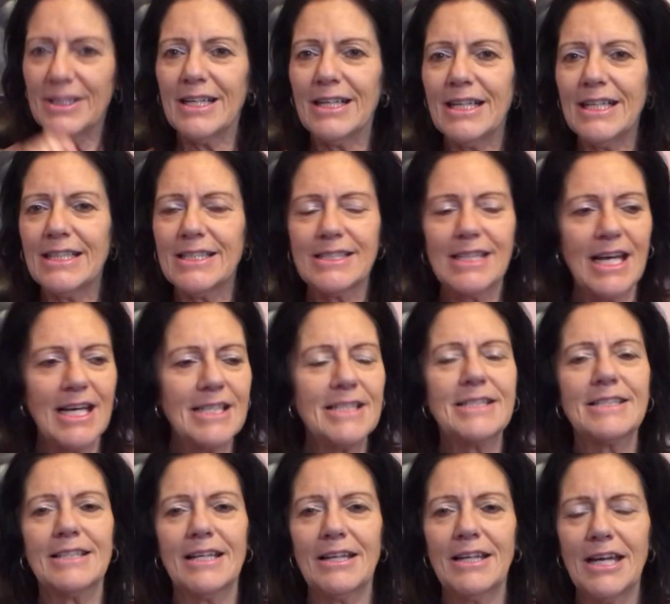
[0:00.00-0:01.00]
He
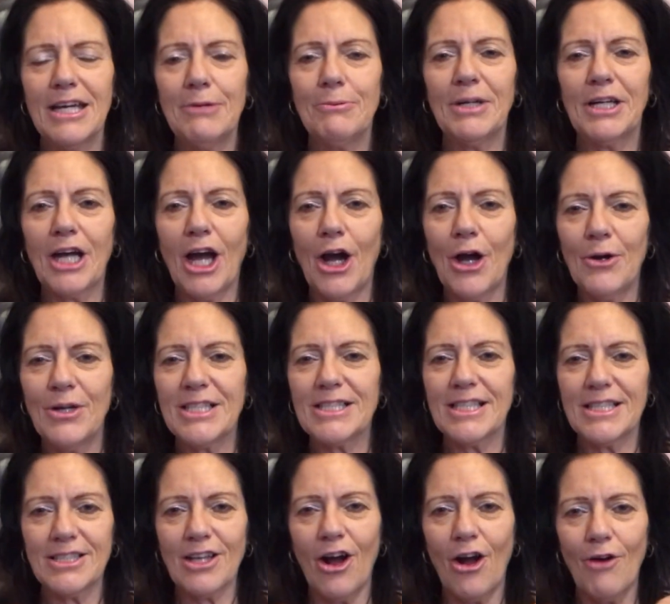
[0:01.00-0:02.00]
says, here we go. He
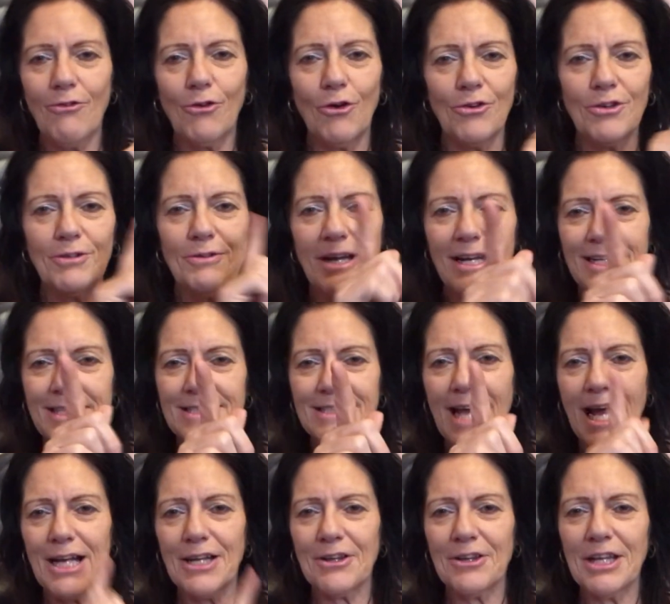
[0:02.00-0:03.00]
says, I've got the
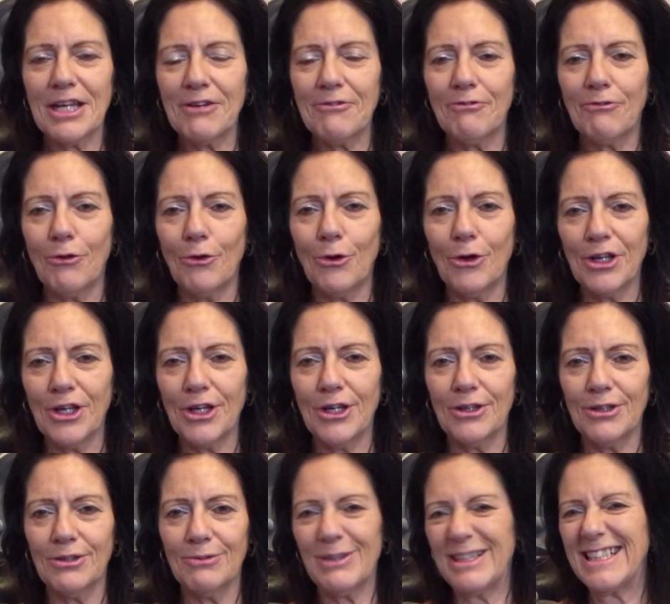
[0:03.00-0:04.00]
exact thing for
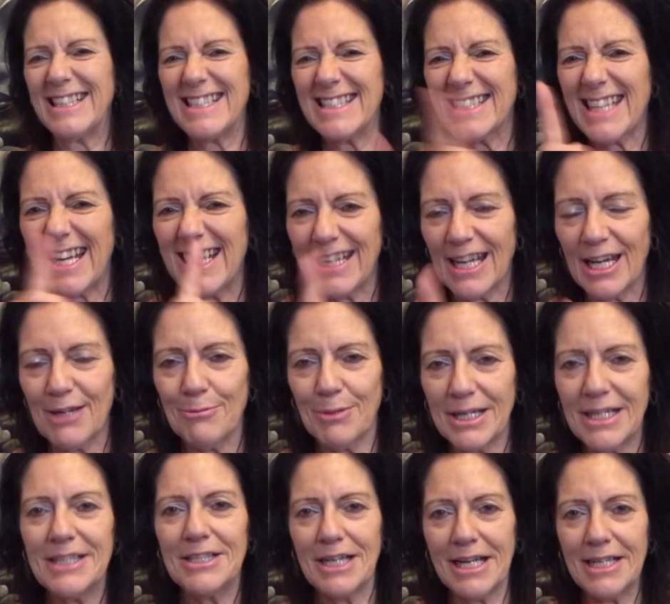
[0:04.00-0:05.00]
you. We didn't say that, but
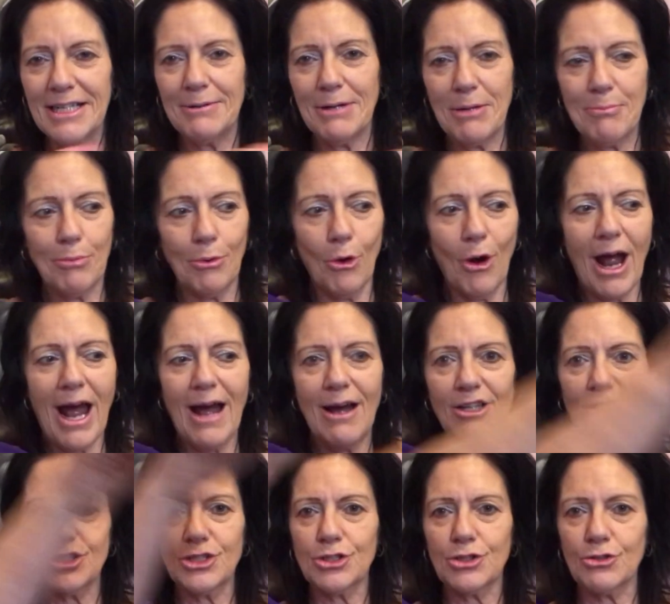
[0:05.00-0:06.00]
he brought out
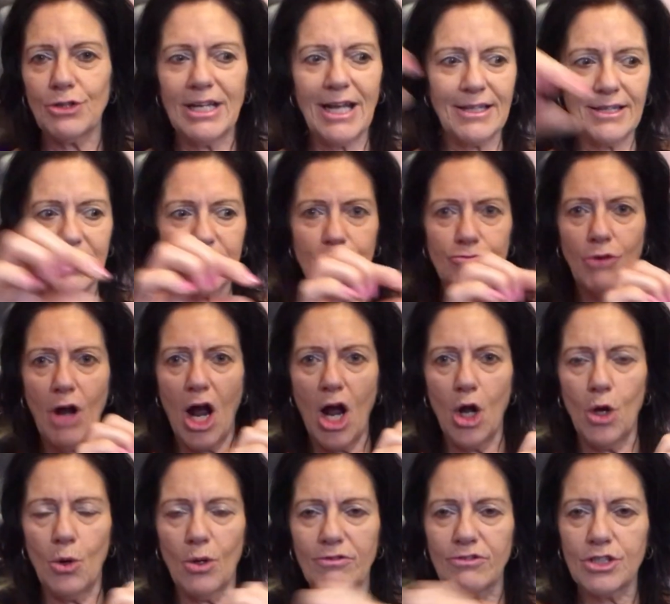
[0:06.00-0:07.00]
he had this
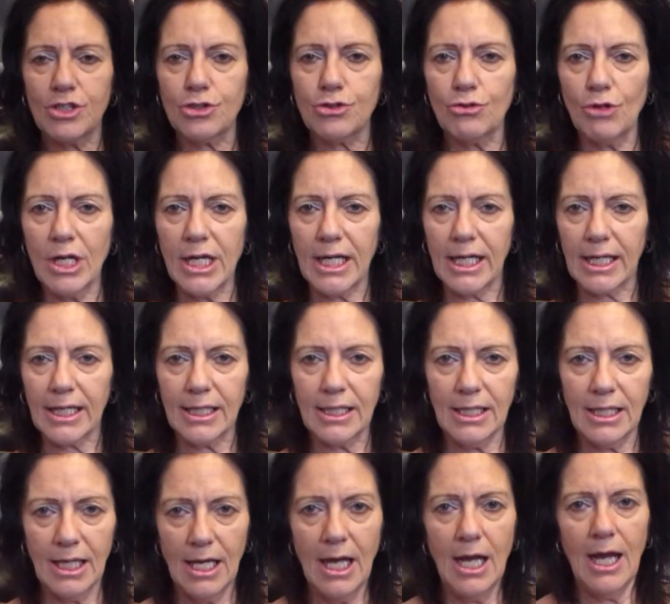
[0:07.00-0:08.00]
row of
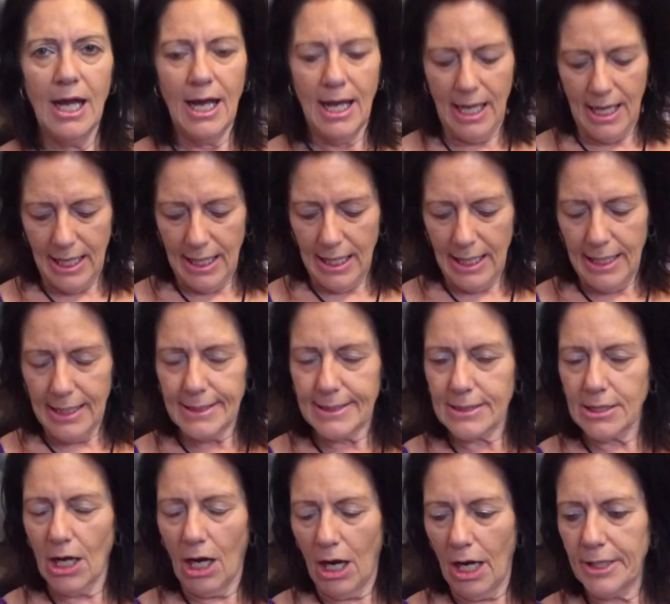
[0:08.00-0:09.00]
string. He
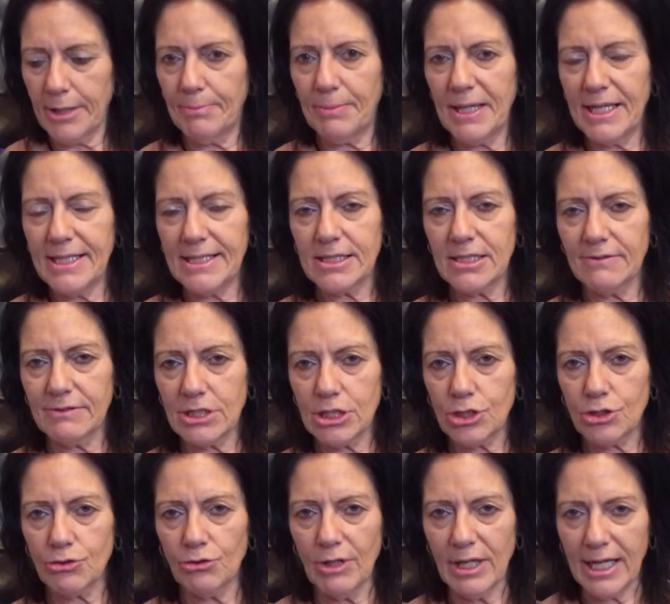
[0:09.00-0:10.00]
tied a piece of
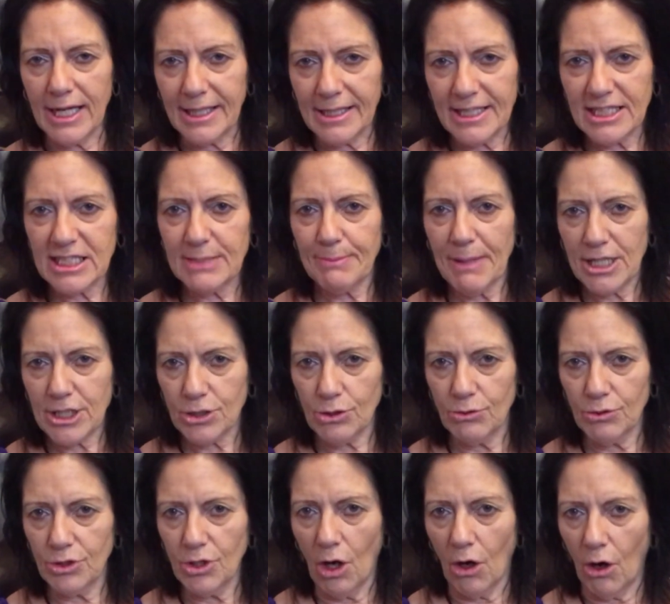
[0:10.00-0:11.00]
string and a special
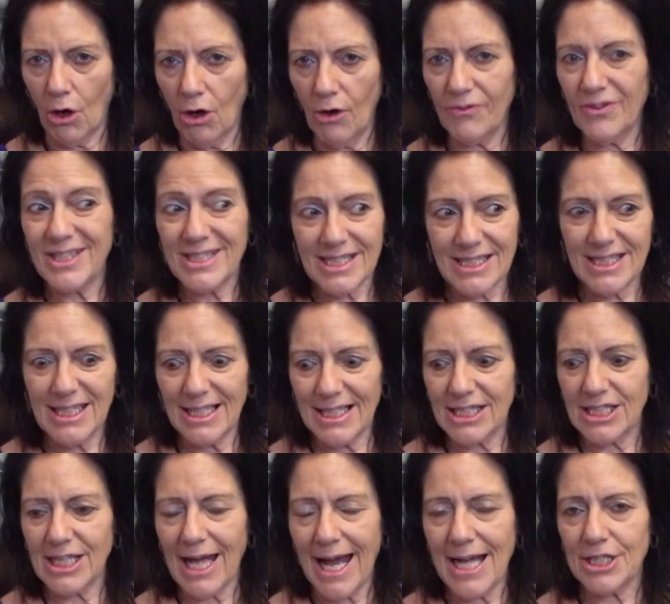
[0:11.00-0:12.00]
knot that's still
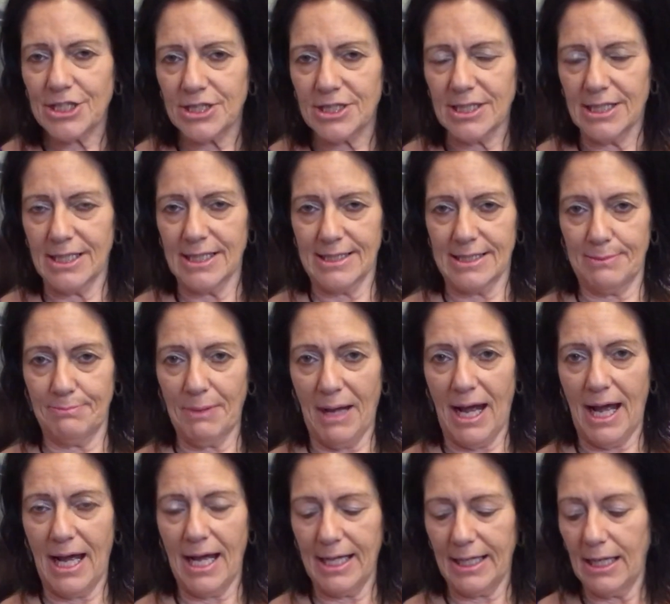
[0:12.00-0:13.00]
attached to this
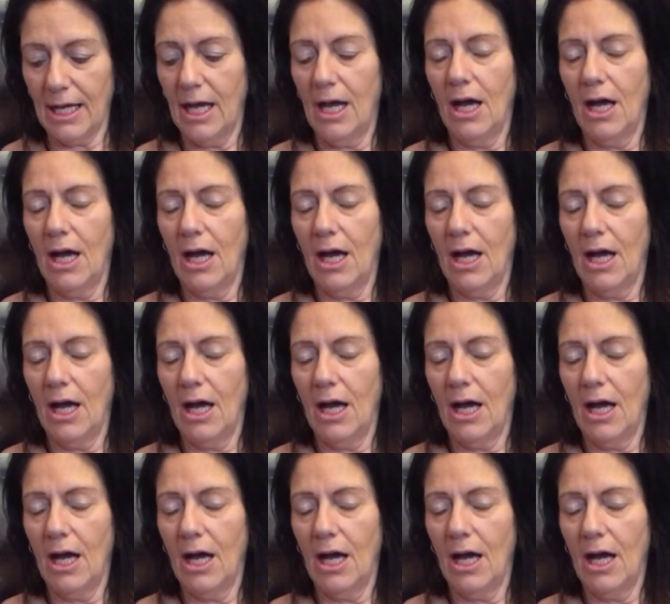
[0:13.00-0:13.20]
bag